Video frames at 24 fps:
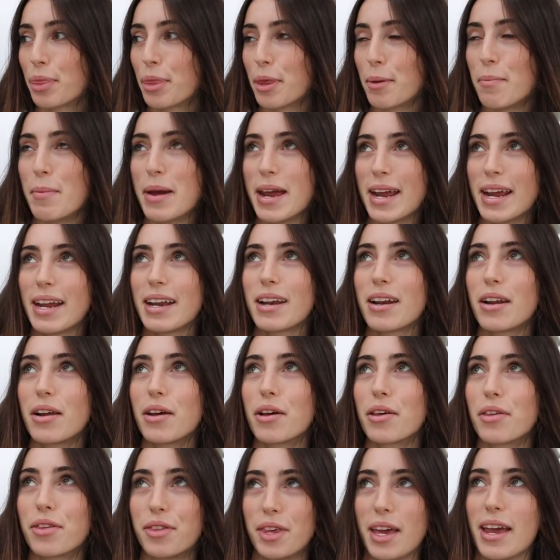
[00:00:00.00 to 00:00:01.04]
the main
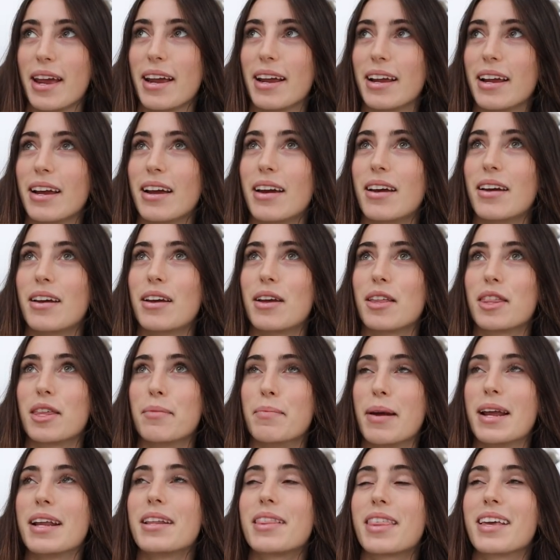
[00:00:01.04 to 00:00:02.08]
thing,
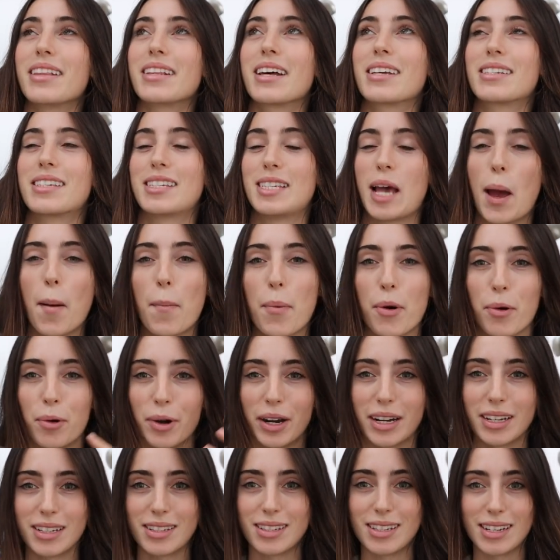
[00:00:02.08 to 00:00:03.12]
the main thing that
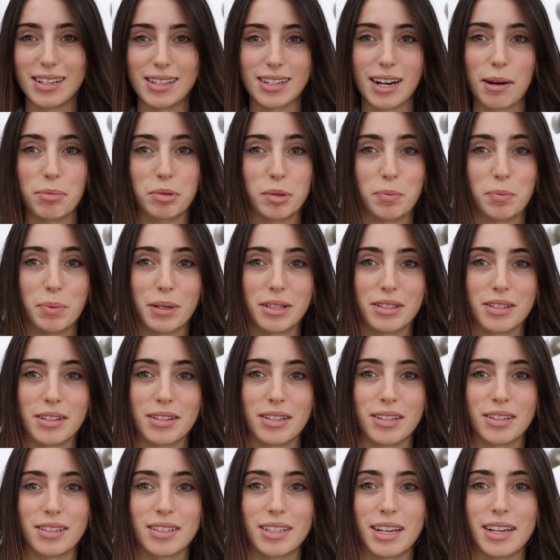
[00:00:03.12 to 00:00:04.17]
separates these types of
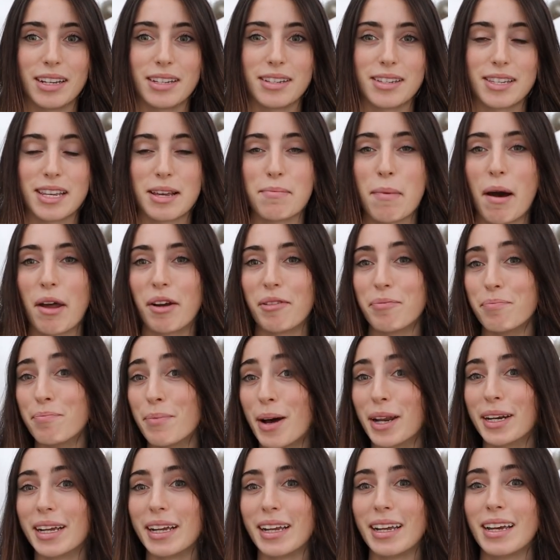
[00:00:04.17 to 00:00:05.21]
businesses is the amount of
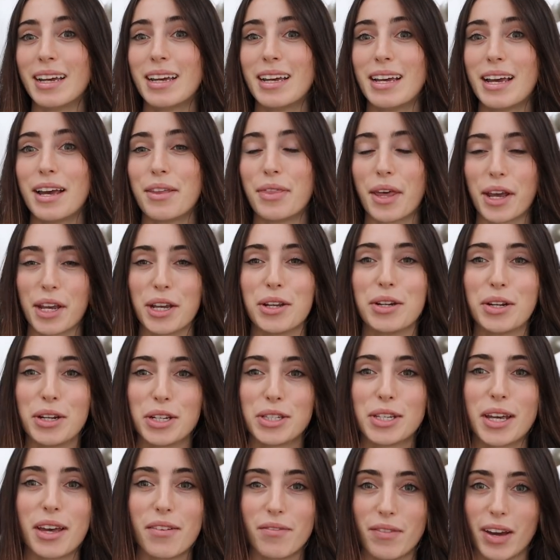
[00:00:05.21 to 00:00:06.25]
money that you
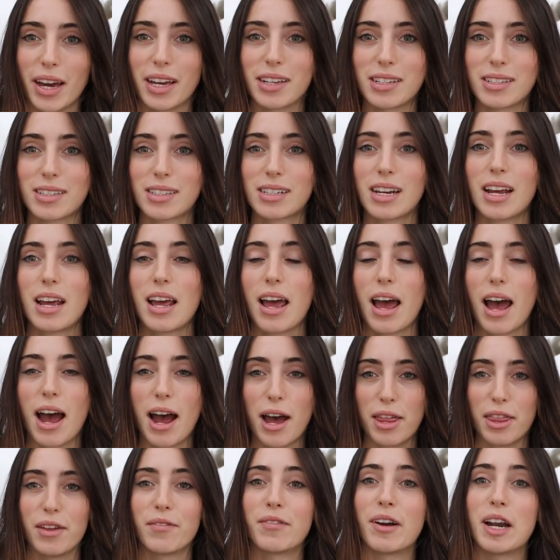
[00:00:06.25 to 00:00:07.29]
need to invest
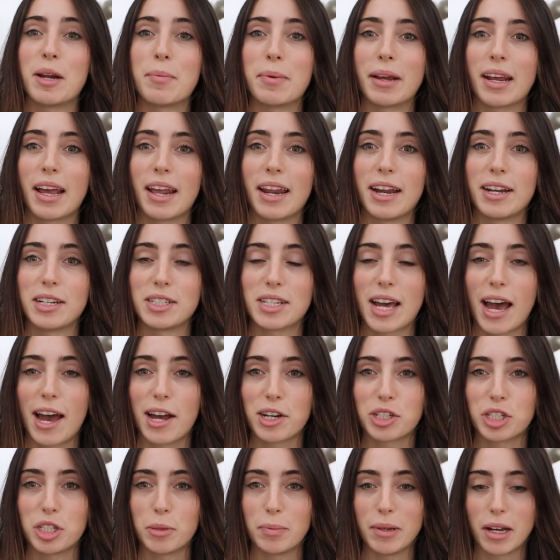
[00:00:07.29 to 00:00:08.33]
at the very beginning to
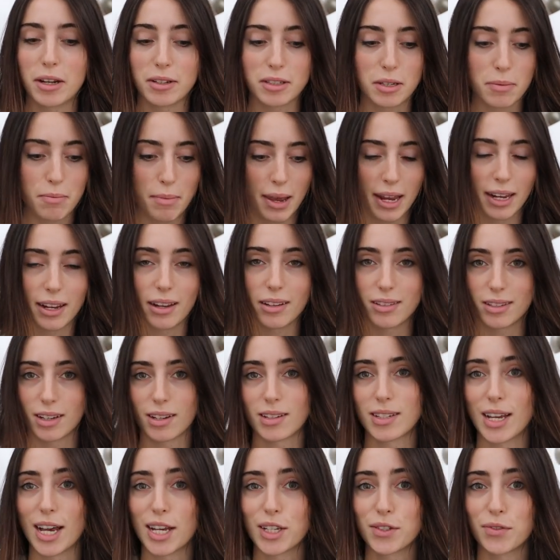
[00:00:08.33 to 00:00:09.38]
actually be able to make it
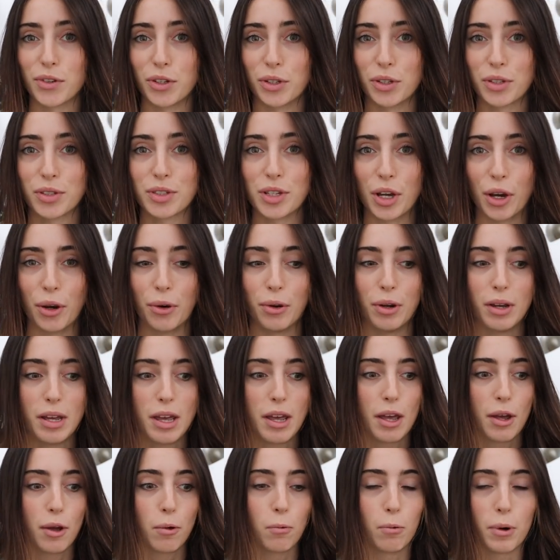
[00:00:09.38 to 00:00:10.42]
successful. So
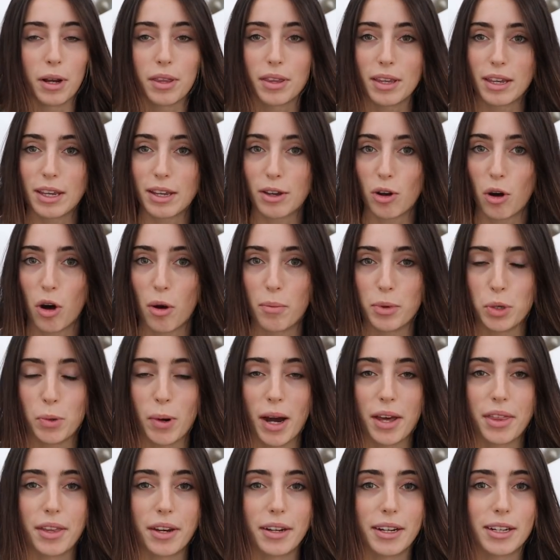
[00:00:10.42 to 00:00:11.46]
with e-com, you
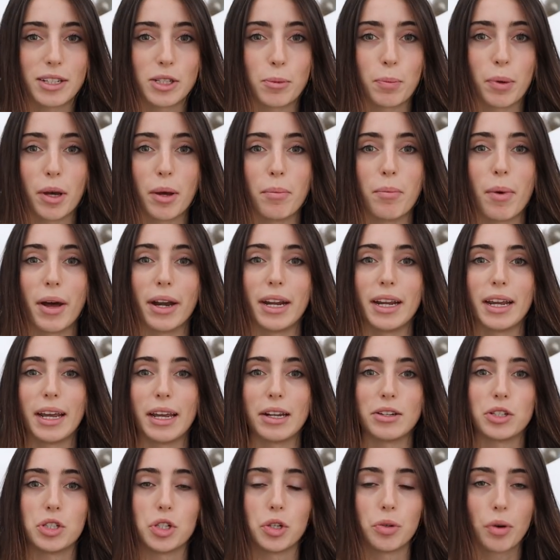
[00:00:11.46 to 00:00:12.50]
either need to put money
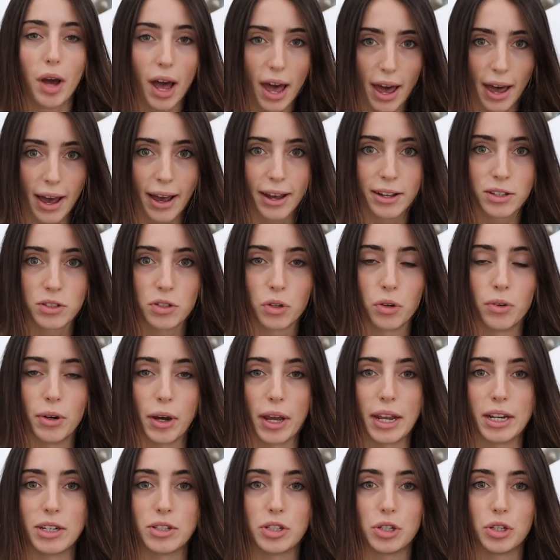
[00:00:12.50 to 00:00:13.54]
into ads
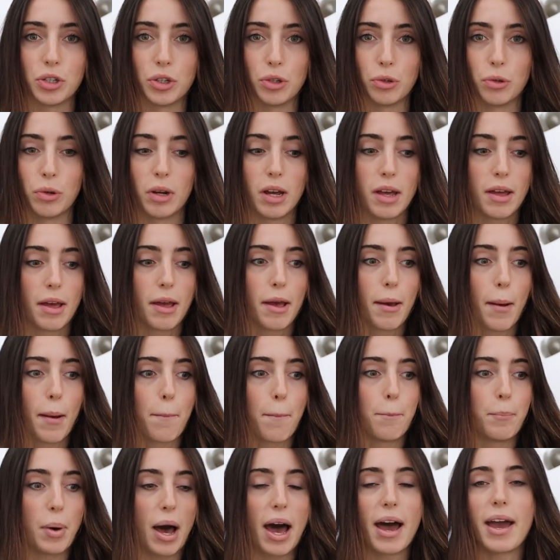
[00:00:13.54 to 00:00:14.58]
or into
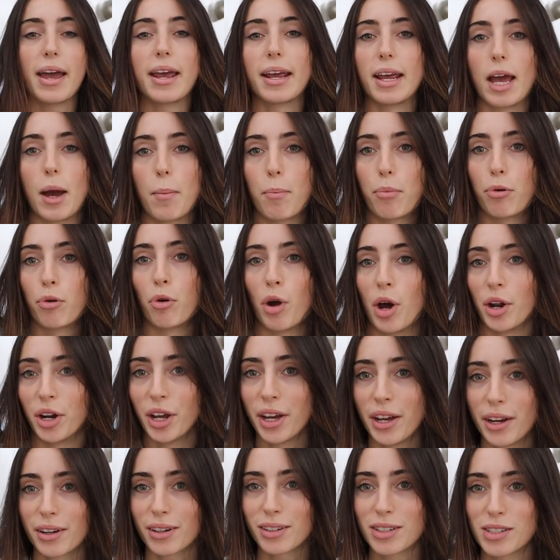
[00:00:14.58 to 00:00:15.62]
buying a
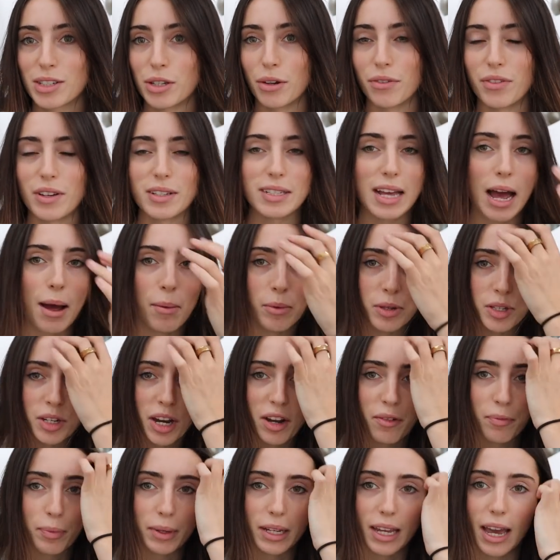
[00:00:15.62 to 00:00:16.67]
product, so if it's Amazon
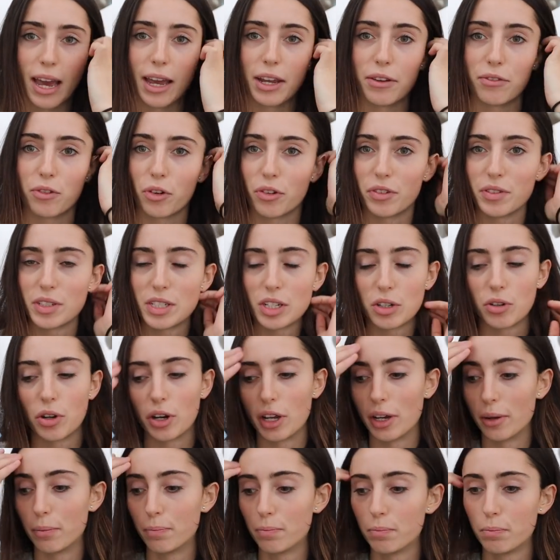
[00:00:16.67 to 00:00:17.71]
FBA, you've obviously got
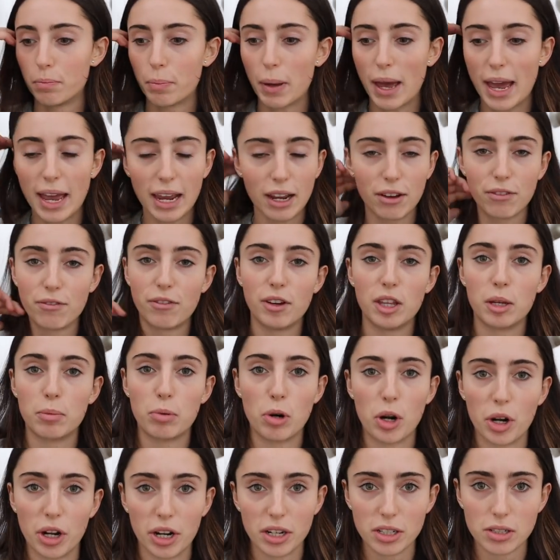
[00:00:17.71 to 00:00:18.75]
to pay for the
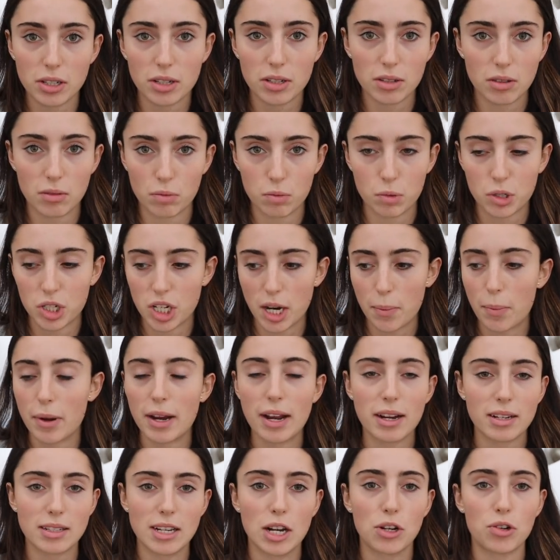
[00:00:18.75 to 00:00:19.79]
product, the
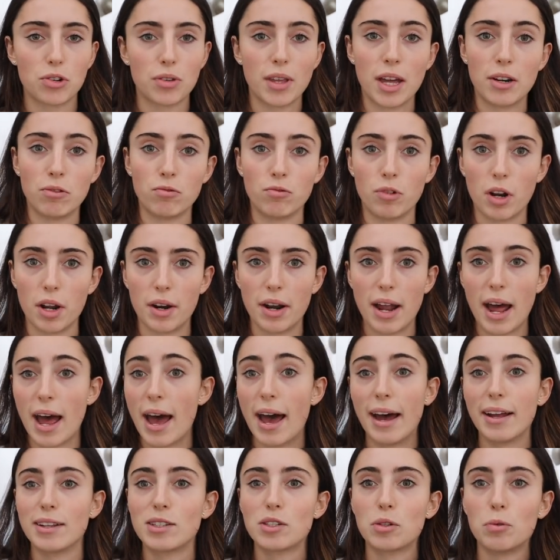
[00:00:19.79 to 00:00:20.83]
shipping, etc., then run
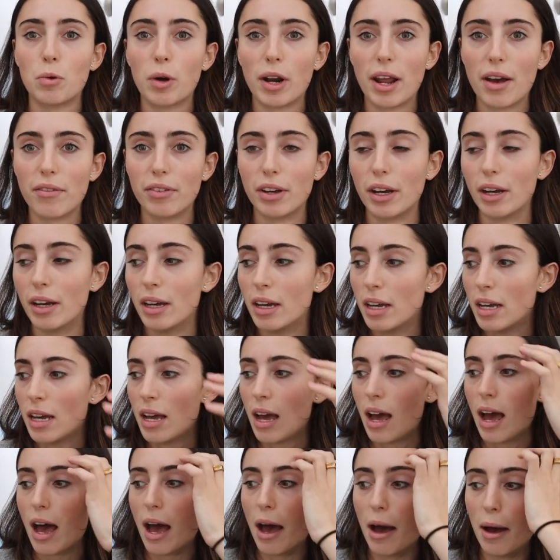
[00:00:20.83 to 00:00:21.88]
ads or whatever.
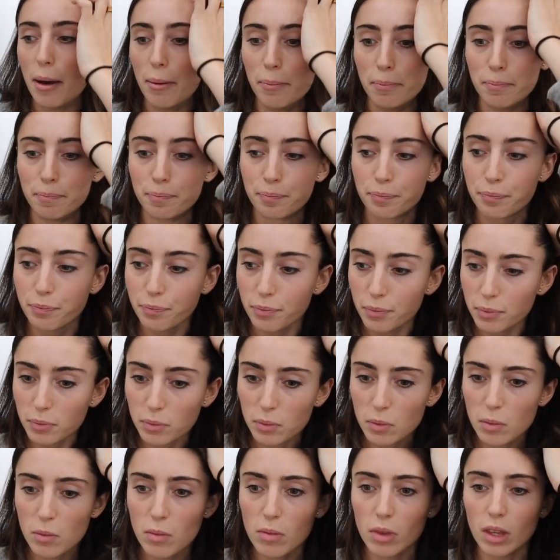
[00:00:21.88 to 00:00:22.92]
Um,
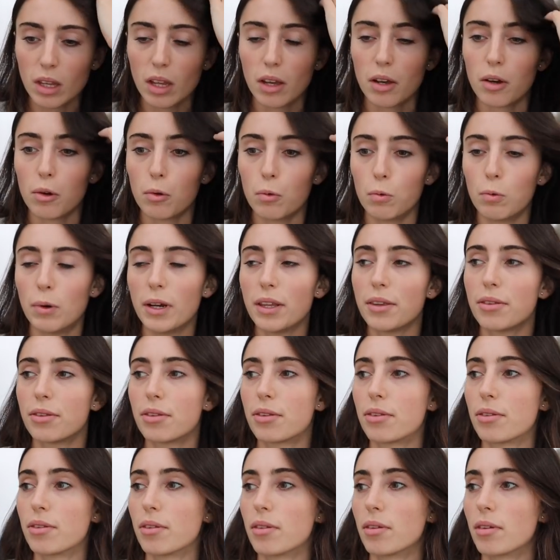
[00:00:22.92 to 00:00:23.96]

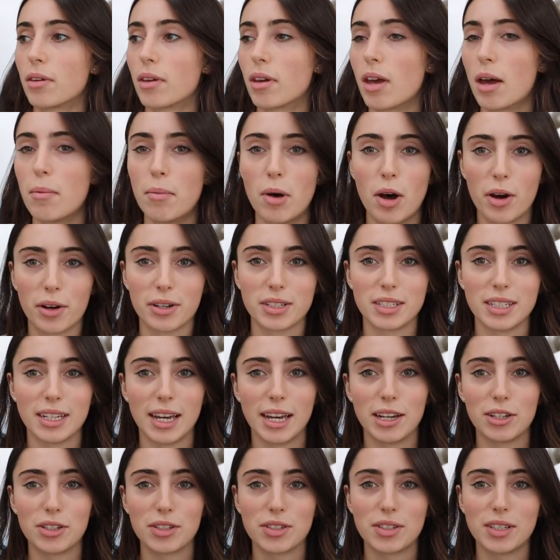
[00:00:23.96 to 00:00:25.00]
with a marketing
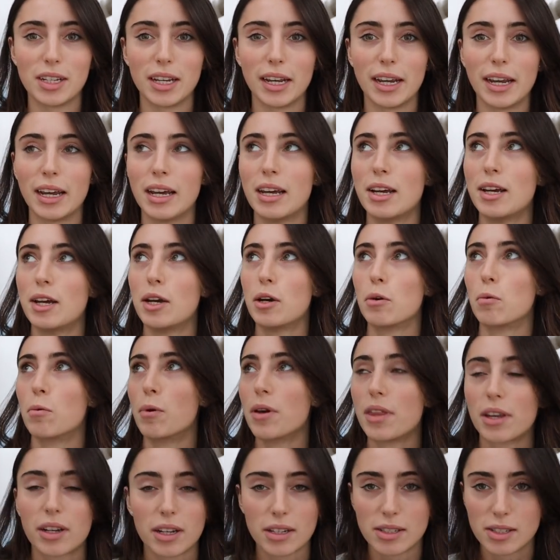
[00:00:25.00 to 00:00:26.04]
agency,
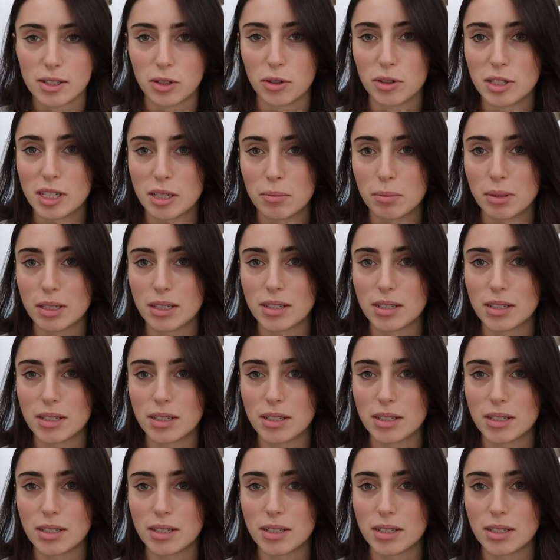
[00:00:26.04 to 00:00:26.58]
with a consulting